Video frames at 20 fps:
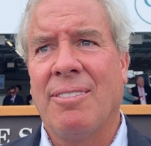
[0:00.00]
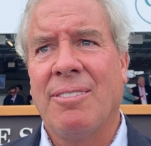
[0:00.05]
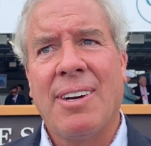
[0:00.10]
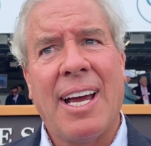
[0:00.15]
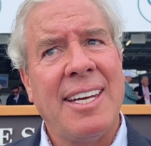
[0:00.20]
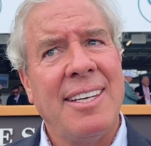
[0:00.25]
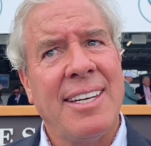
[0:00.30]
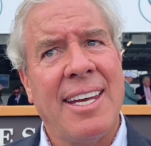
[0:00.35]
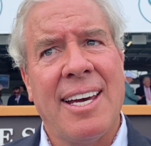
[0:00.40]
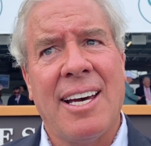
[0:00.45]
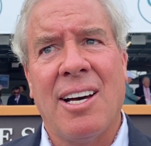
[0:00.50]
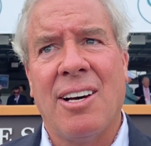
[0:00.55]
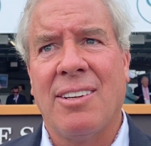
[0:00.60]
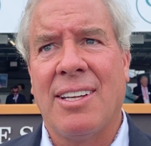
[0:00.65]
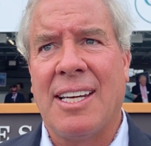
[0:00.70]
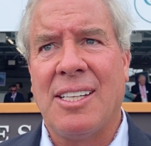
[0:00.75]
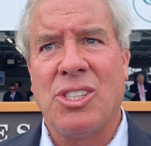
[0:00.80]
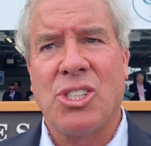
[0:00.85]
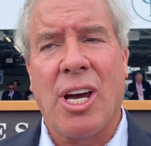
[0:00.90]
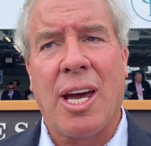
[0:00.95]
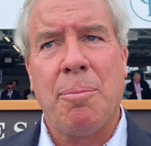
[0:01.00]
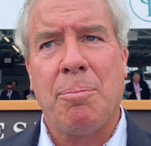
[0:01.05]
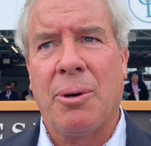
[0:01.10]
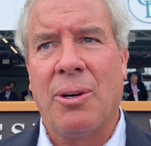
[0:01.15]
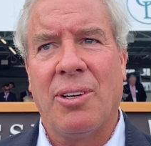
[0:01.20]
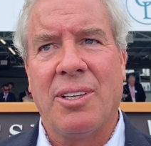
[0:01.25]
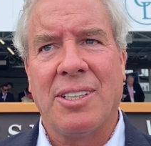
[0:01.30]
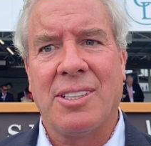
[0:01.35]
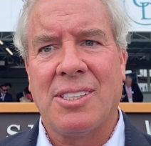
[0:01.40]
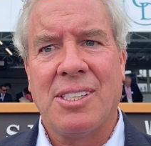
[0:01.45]
right now that
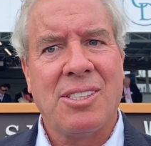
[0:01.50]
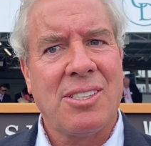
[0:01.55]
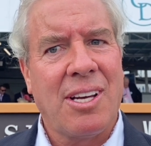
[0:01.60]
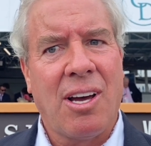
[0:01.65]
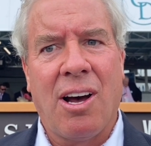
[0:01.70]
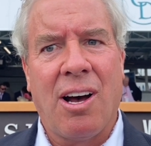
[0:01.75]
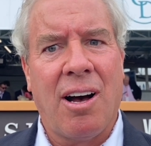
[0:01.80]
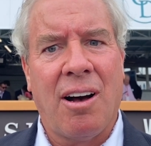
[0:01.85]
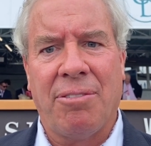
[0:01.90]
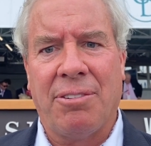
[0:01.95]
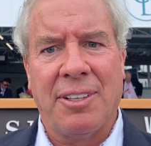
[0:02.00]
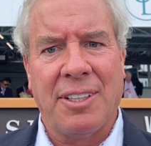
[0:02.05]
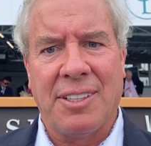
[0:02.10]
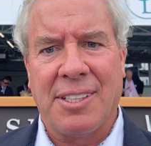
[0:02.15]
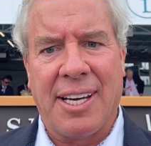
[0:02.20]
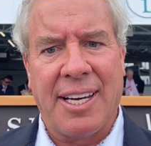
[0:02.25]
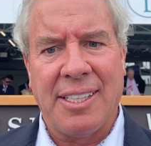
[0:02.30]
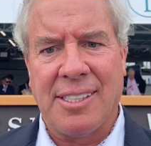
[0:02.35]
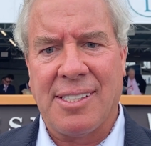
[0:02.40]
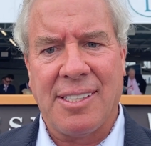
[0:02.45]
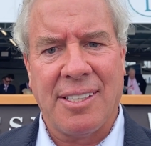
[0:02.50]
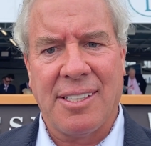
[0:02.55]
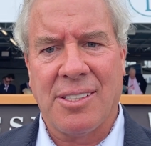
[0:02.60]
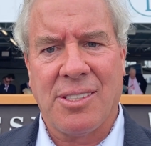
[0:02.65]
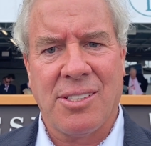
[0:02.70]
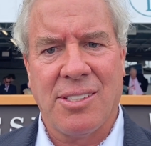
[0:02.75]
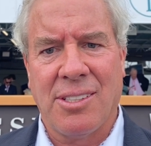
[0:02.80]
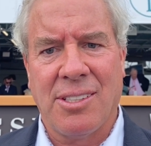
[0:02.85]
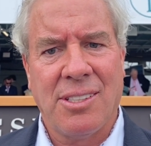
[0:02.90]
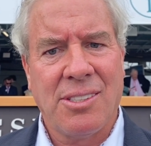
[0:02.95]
Jaipur looks is awful enticing.
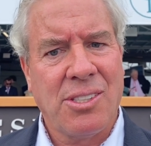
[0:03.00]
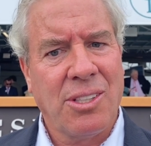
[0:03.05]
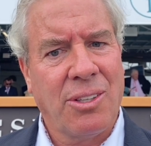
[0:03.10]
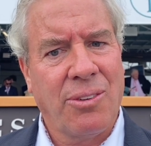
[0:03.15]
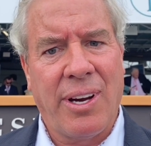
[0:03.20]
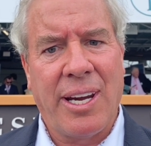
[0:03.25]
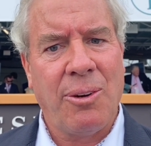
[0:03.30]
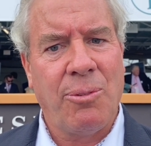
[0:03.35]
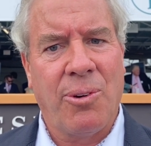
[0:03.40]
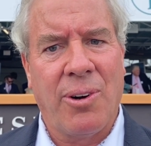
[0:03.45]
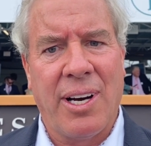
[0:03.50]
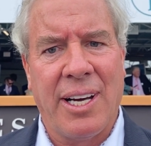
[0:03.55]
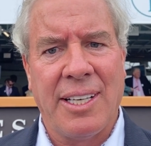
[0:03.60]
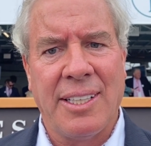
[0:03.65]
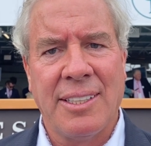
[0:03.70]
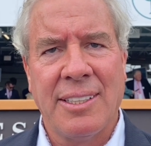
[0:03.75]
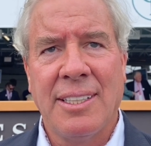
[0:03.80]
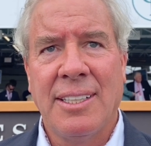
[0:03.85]
It's a it's a great one.